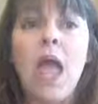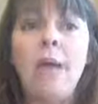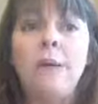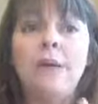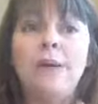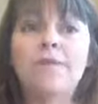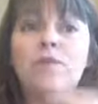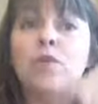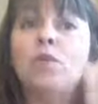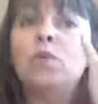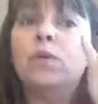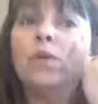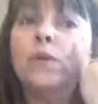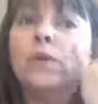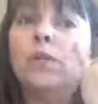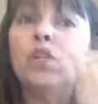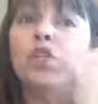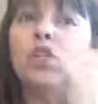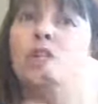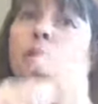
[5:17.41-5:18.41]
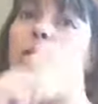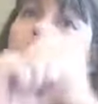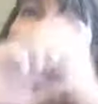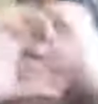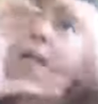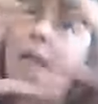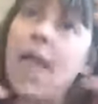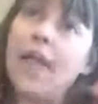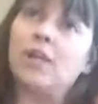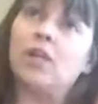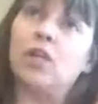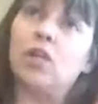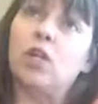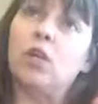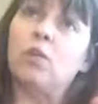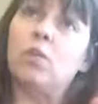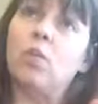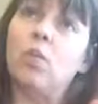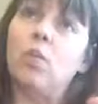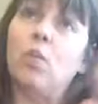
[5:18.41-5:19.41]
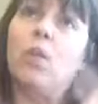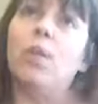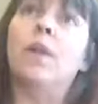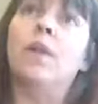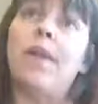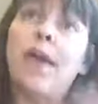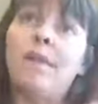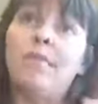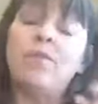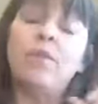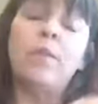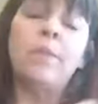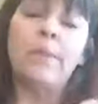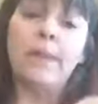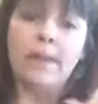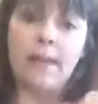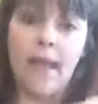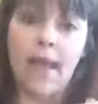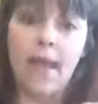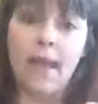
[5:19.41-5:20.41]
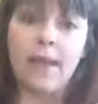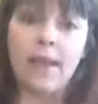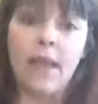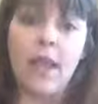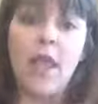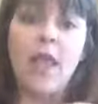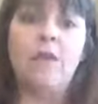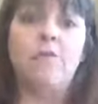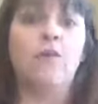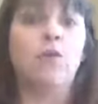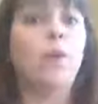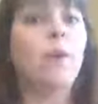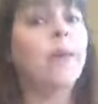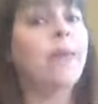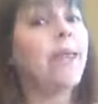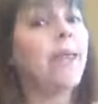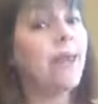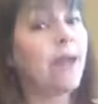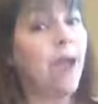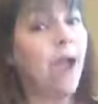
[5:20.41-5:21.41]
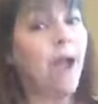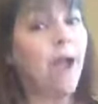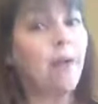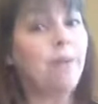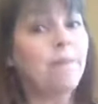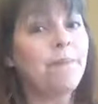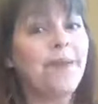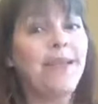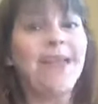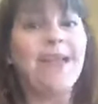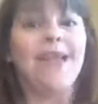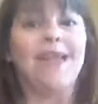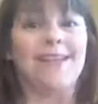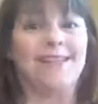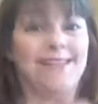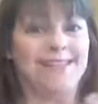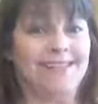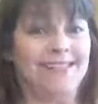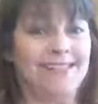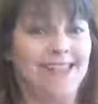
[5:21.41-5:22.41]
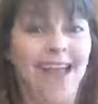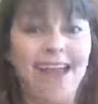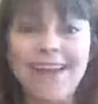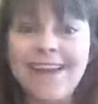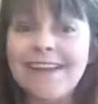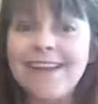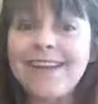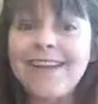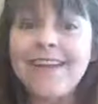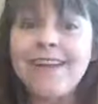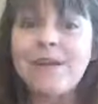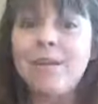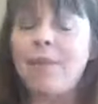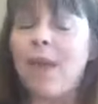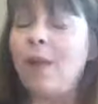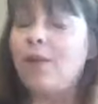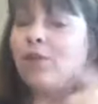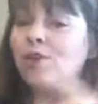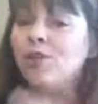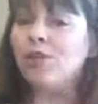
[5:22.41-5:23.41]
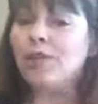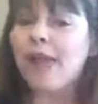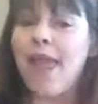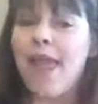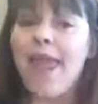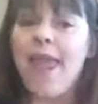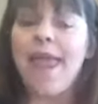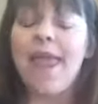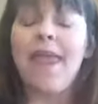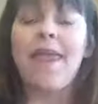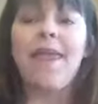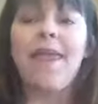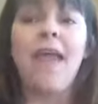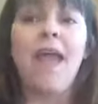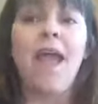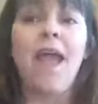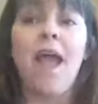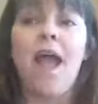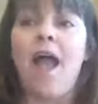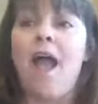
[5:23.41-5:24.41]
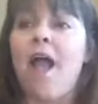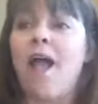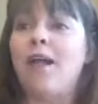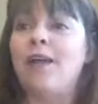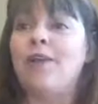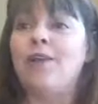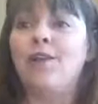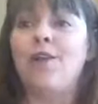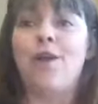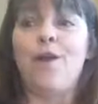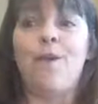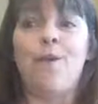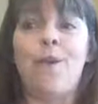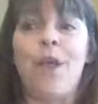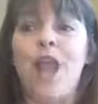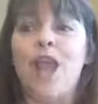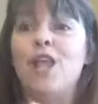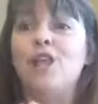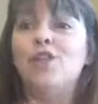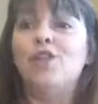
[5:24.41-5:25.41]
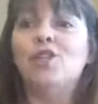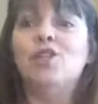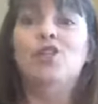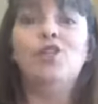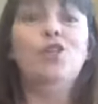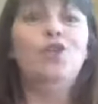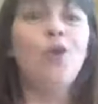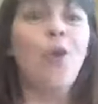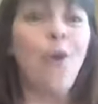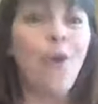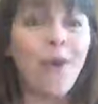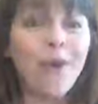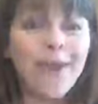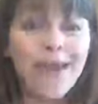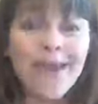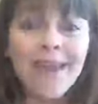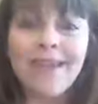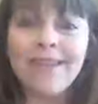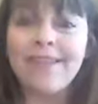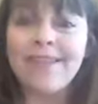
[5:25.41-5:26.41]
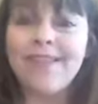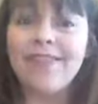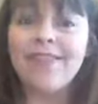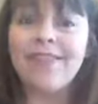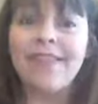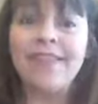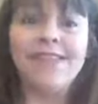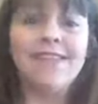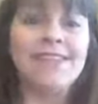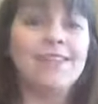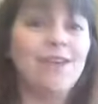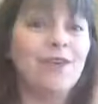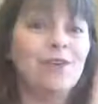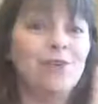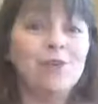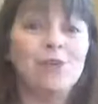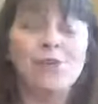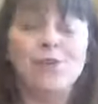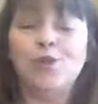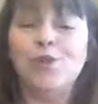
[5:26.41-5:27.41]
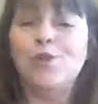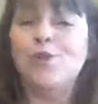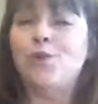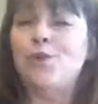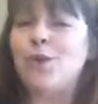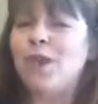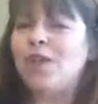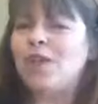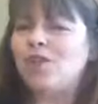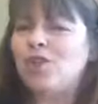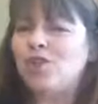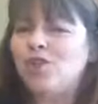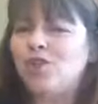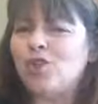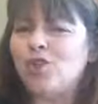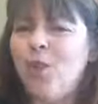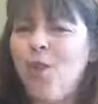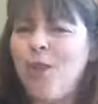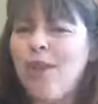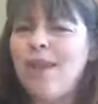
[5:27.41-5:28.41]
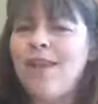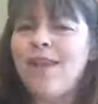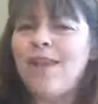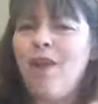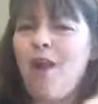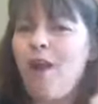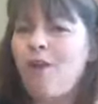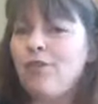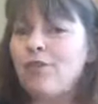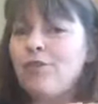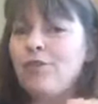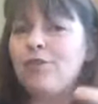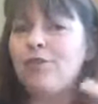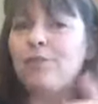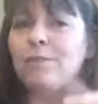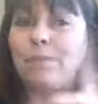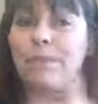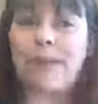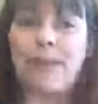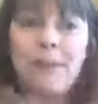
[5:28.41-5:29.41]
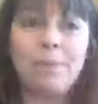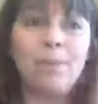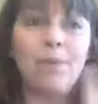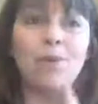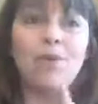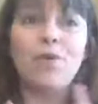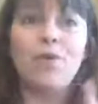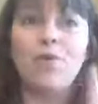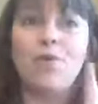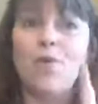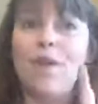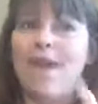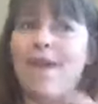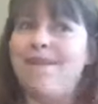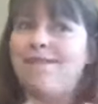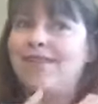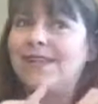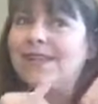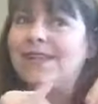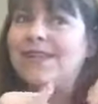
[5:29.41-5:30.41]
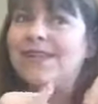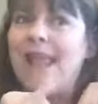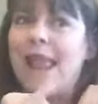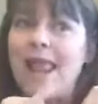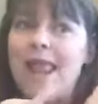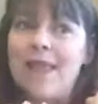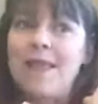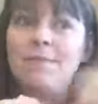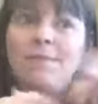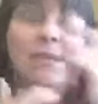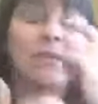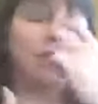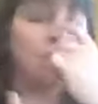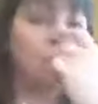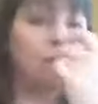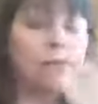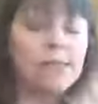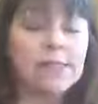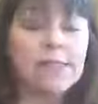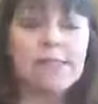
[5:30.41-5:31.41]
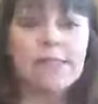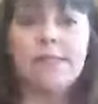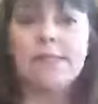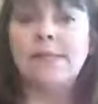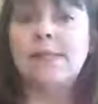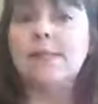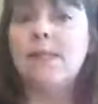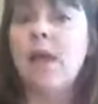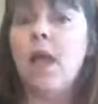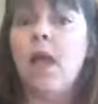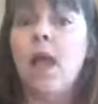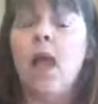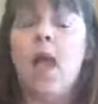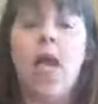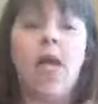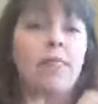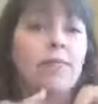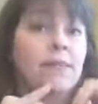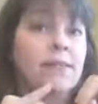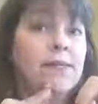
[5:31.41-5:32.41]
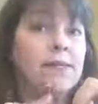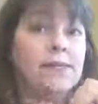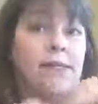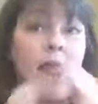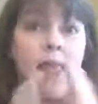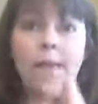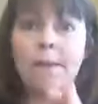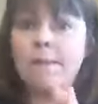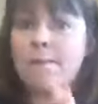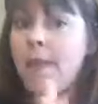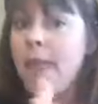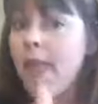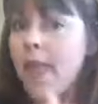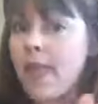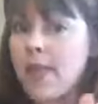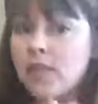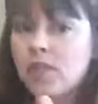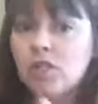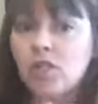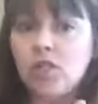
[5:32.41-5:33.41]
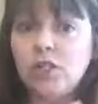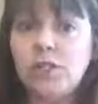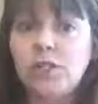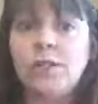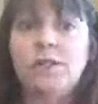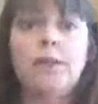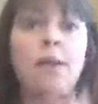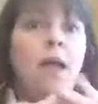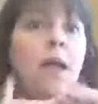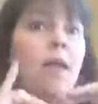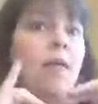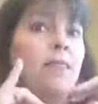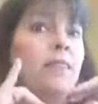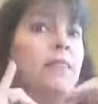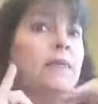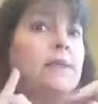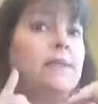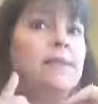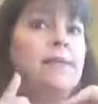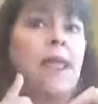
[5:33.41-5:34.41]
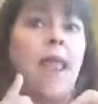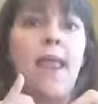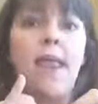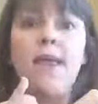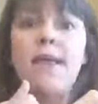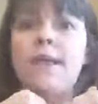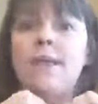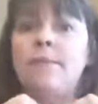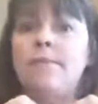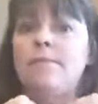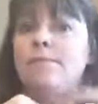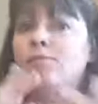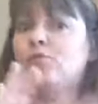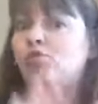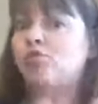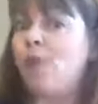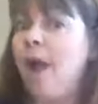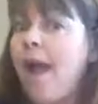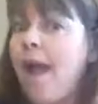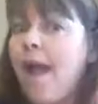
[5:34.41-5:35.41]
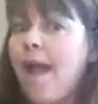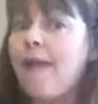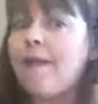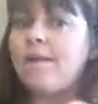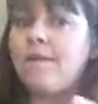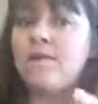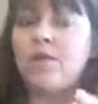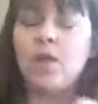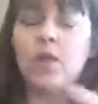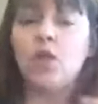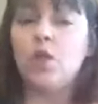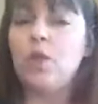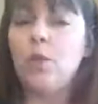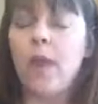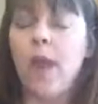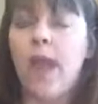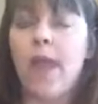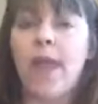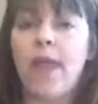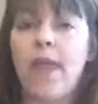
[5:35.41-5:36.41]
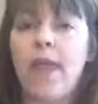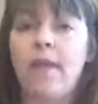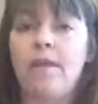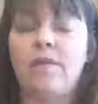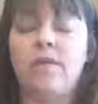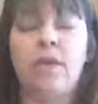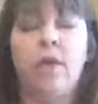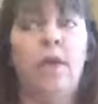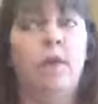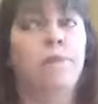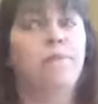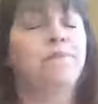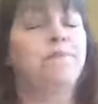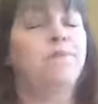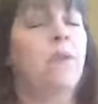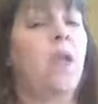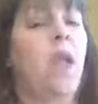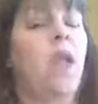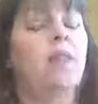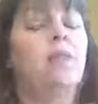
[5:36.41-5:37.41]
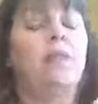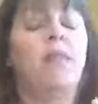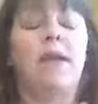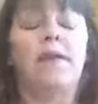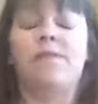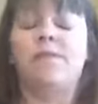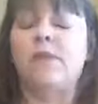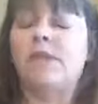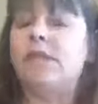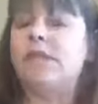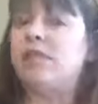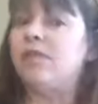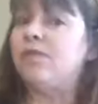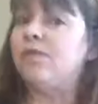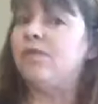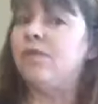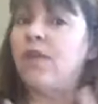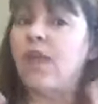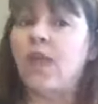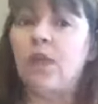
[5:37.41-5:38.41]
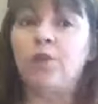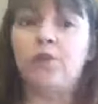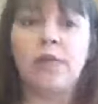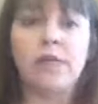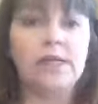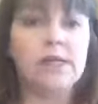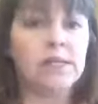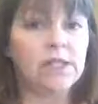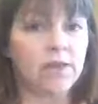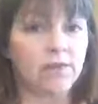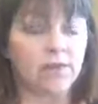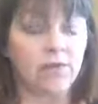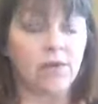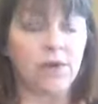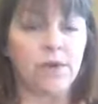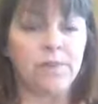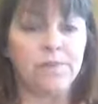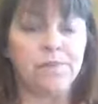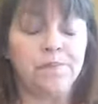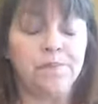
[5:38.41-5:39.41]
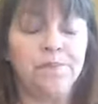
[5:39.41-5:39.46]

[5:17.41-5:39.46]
And if you could just imagine what life would be like, you could get up excited about your day, you know, enjoying the things that you do, enjoying other people who have the same interests, the same passion, the same drive that you have. Life is very different.